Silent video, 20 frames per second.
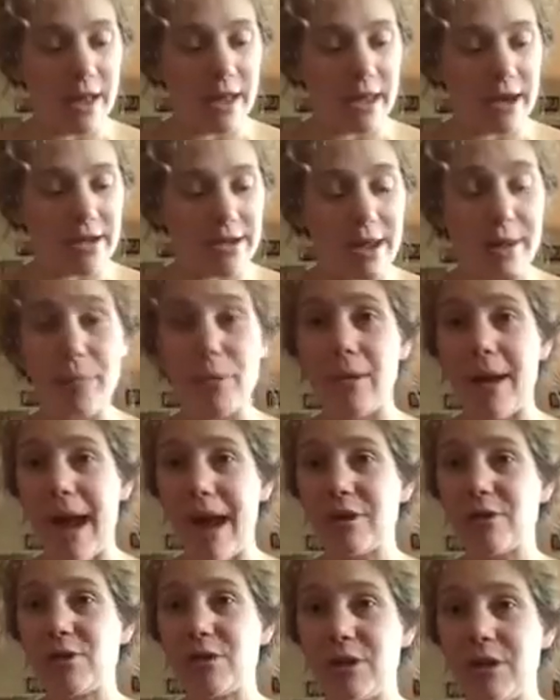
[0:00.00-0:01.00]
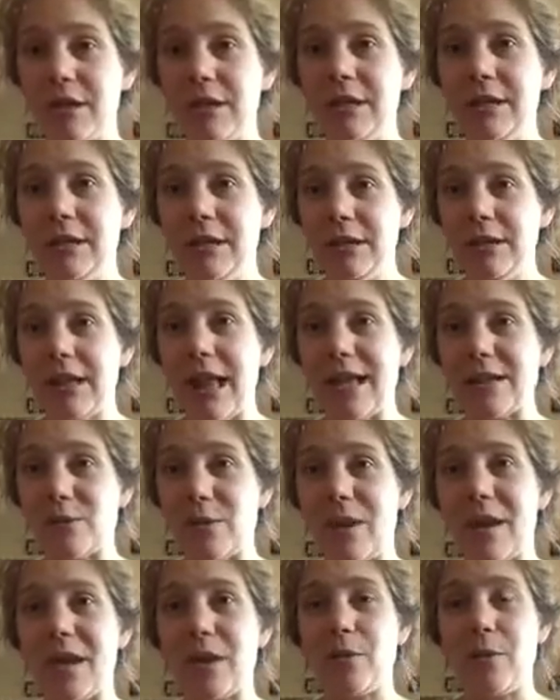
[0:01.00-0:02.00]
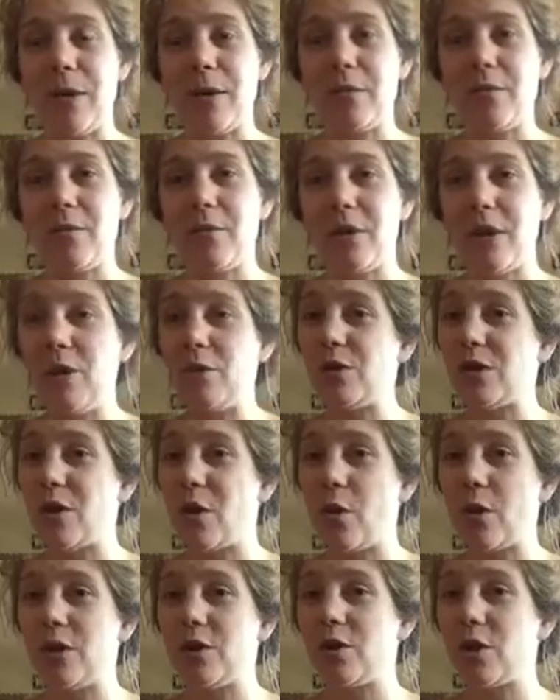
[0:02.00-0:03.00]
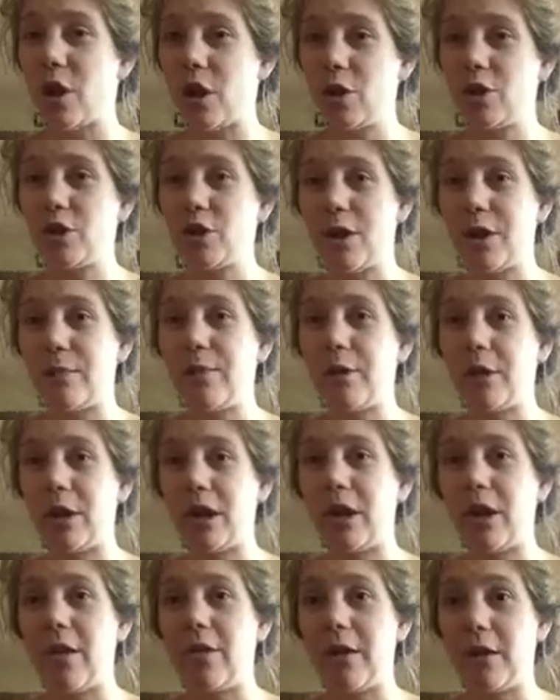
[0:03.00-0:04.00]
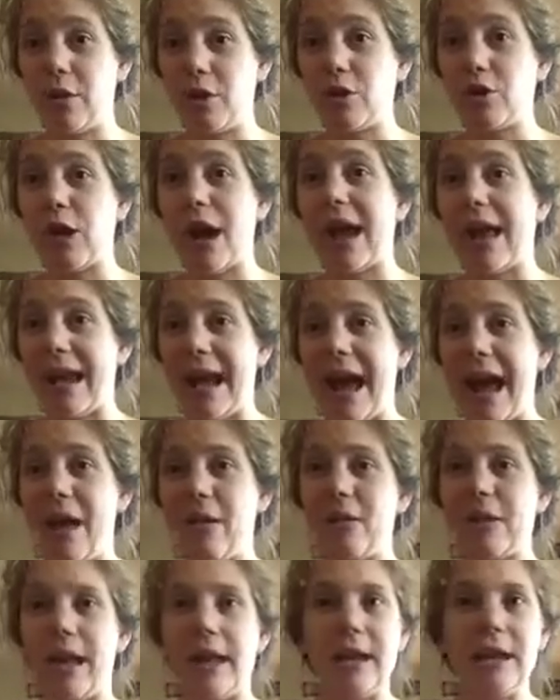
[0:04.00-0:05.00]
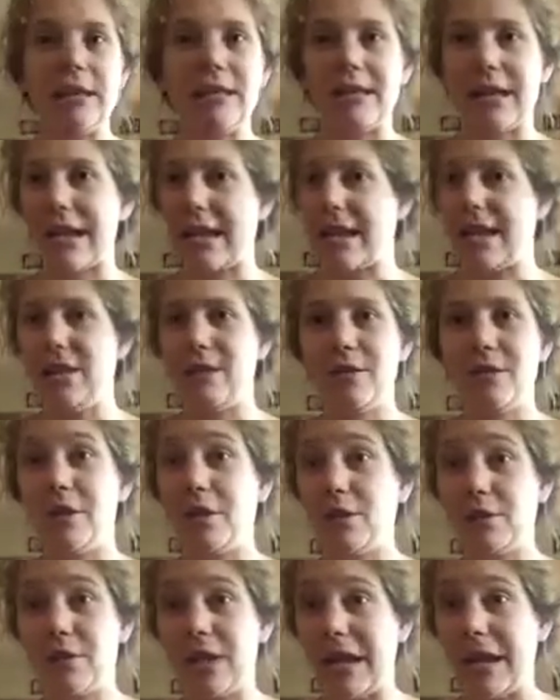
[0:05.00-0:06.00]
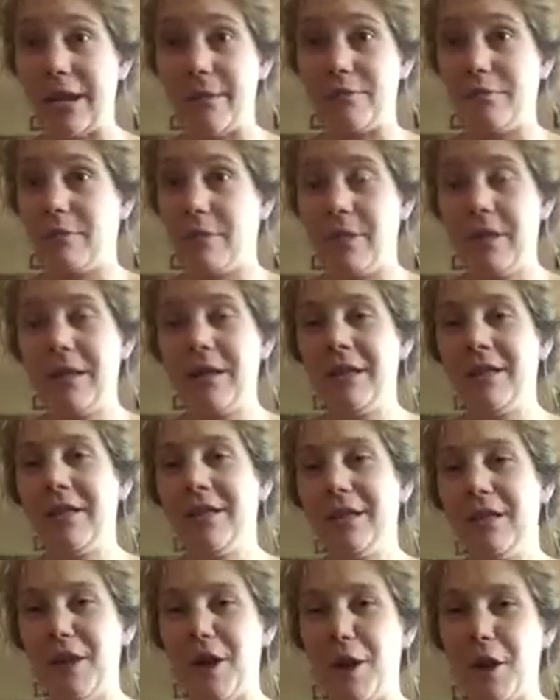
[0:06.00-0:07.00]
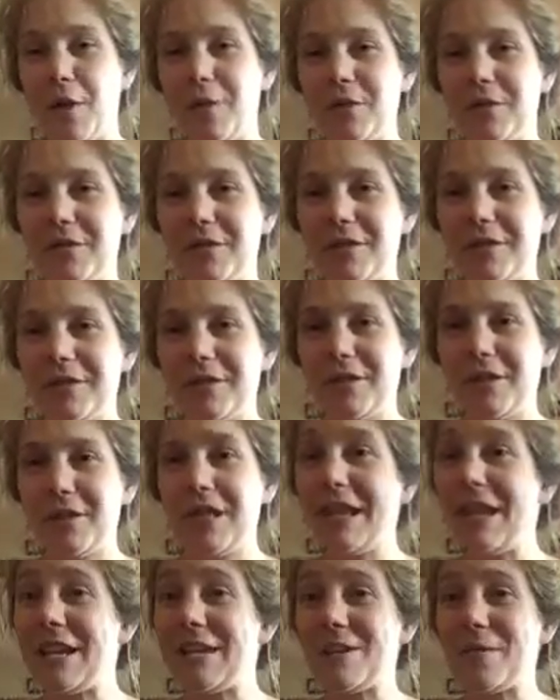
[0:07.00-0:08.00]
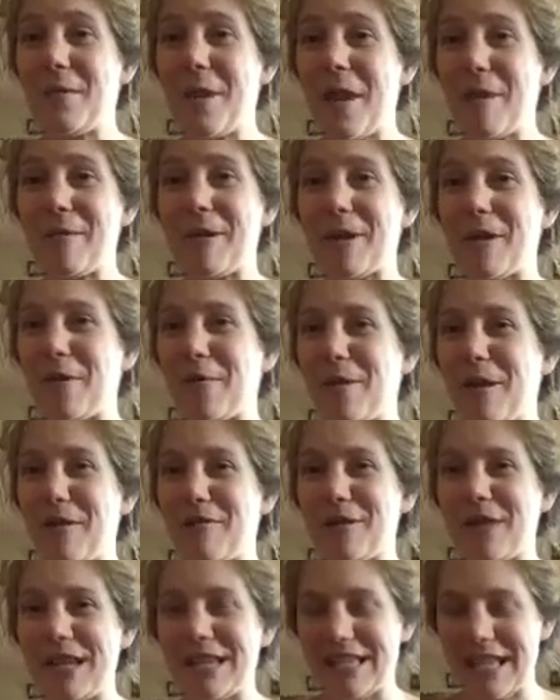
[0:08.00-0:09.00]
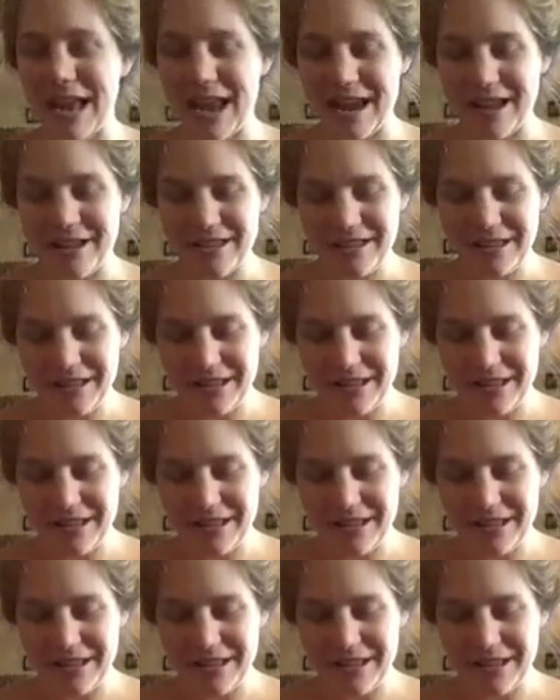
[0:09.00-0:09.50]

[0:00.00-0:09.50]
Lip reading: He had a diaper rash last week, and we've been using cornstarch and putting it on there to dry it out. And it's like, he looks like a, you know, clean as a baby or whatever they say.